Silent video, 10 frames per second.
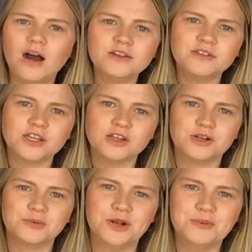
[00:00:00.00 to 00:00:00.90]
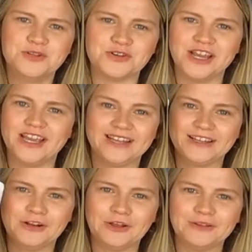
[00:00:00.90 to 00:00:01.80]
I don't think you're going to want to be
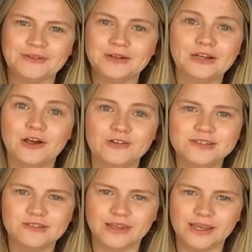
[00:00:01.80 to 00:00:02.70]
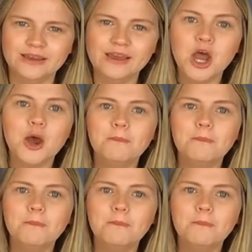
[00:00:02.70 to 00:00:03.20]
drinking, you know, loads of it,